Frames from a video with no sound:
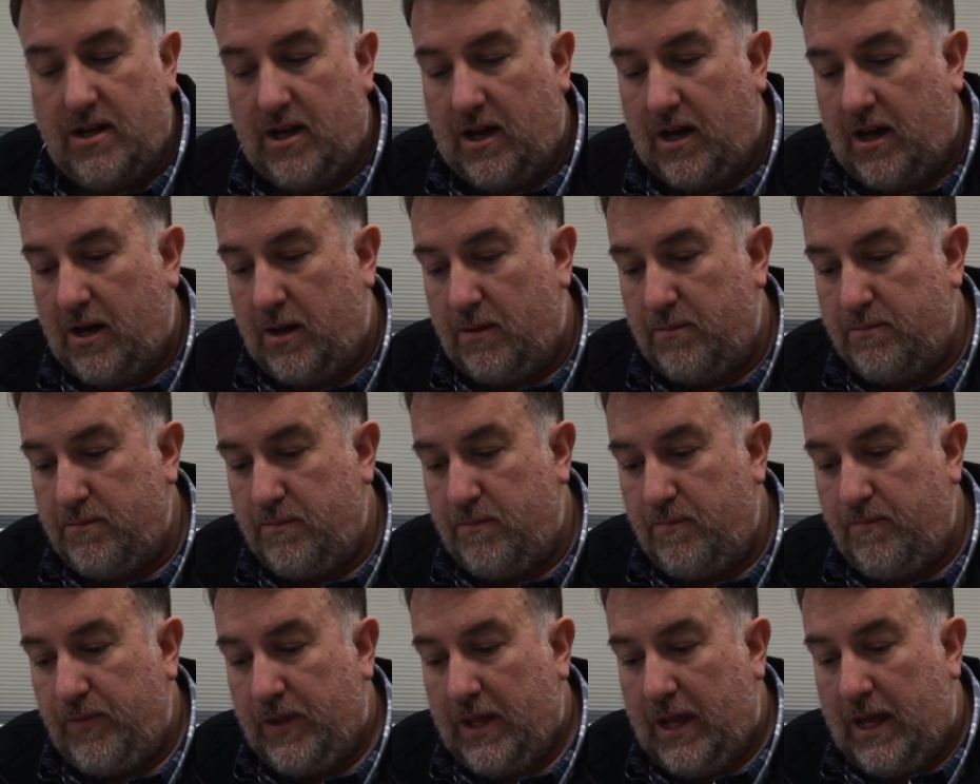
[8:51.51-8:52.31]

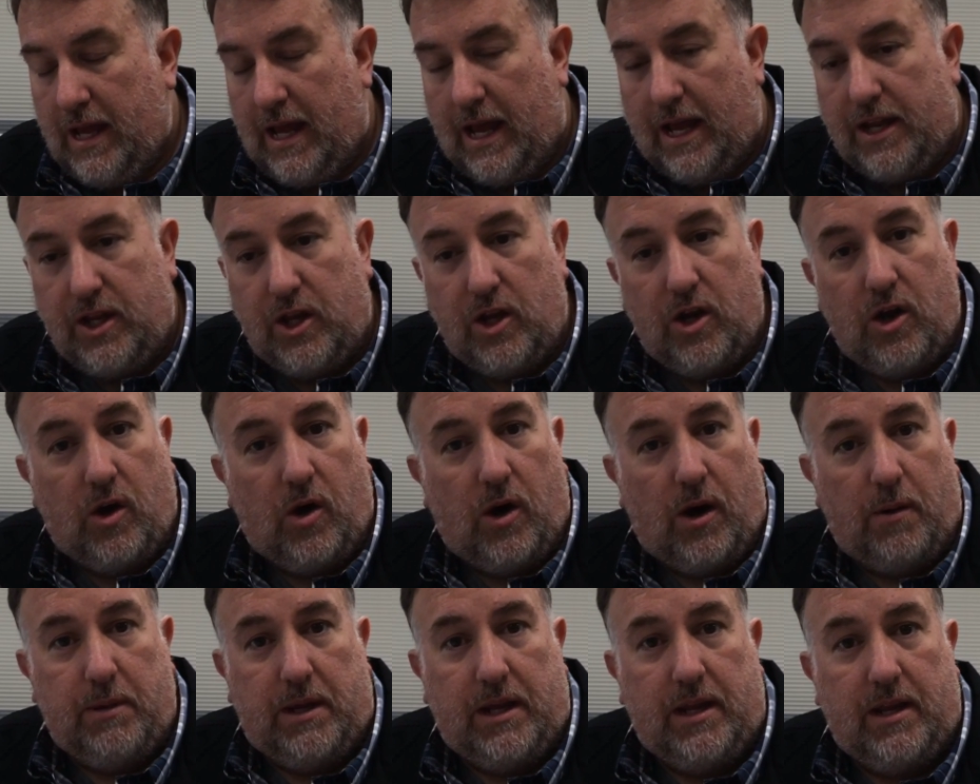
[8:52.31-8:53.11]
And
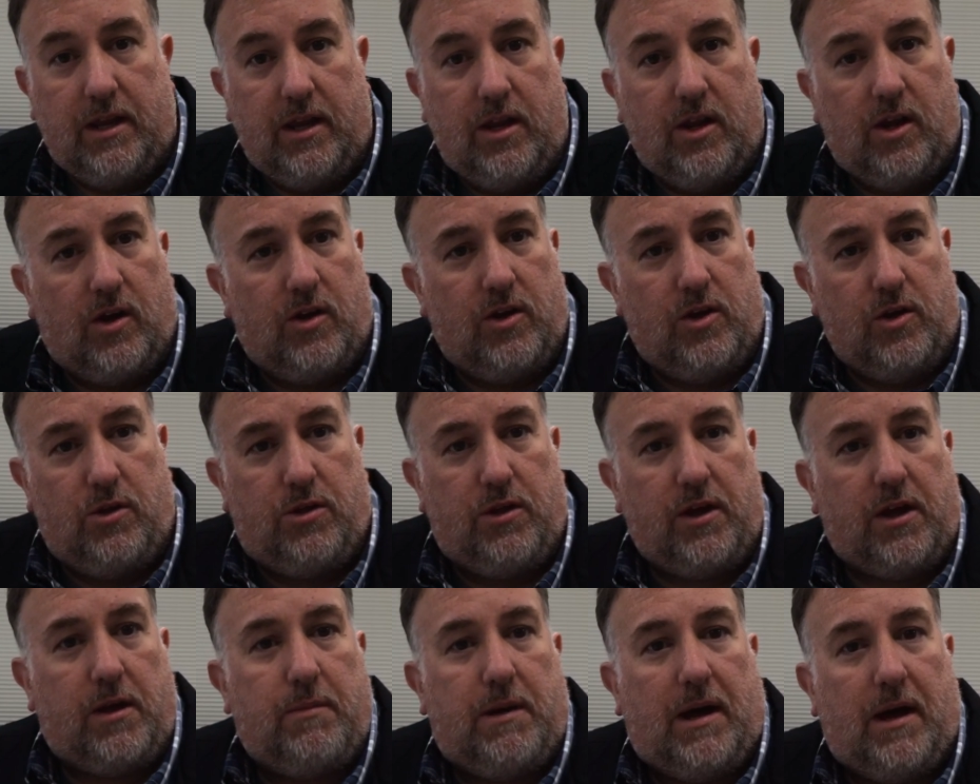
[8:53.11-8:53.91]
you
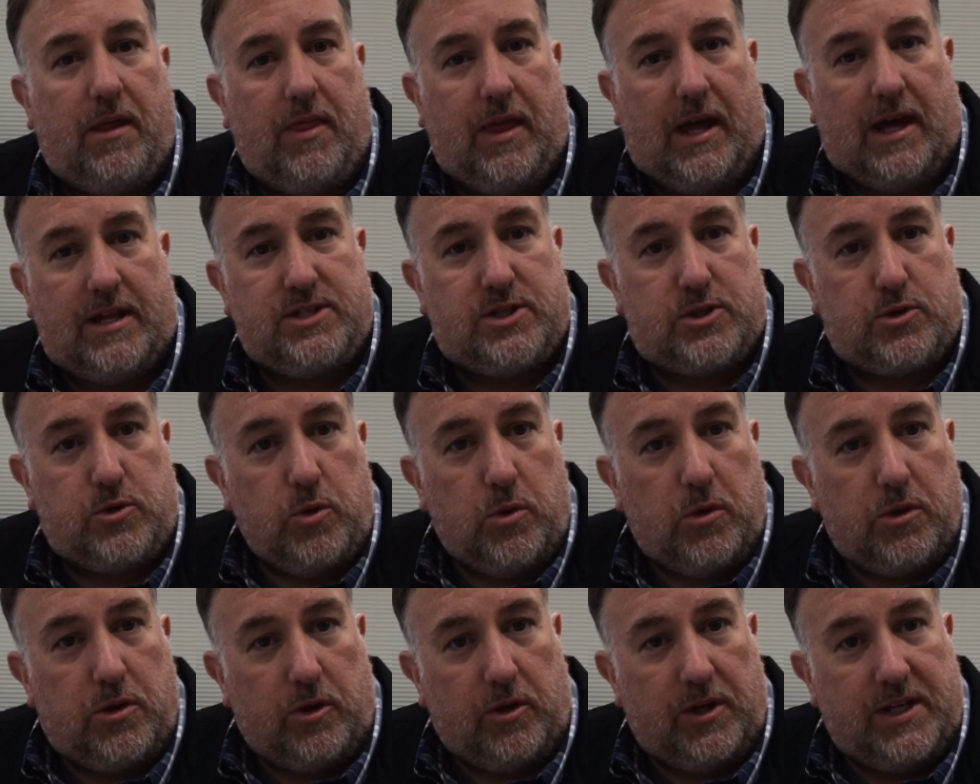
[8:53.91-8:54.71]
think about that
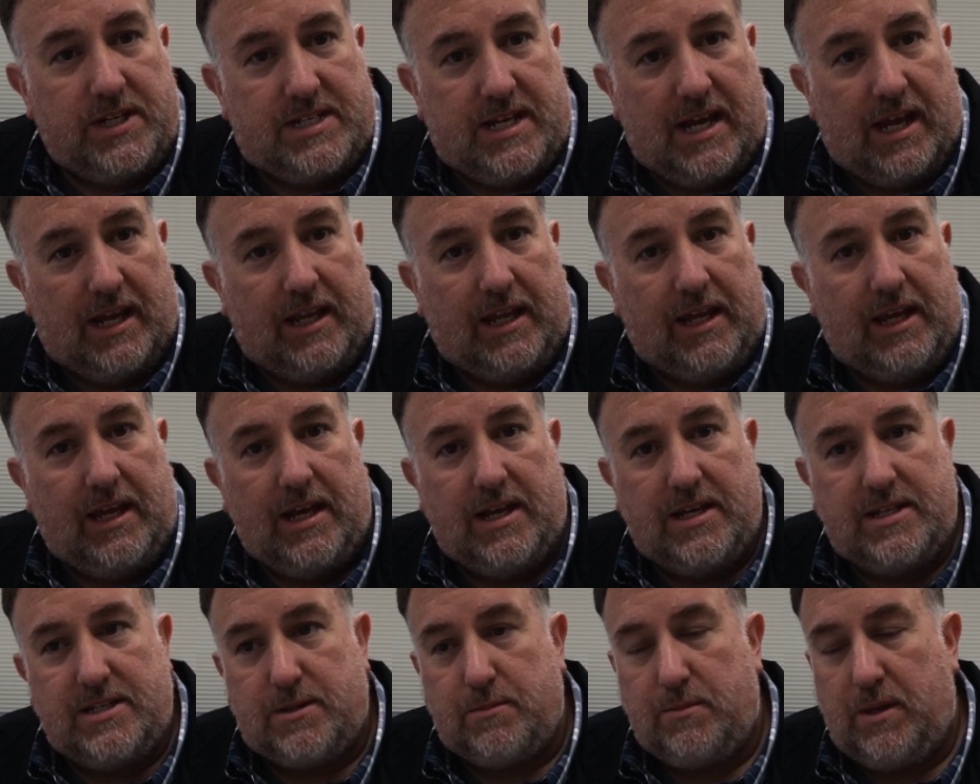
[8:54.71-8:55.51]
school with only 10 kids.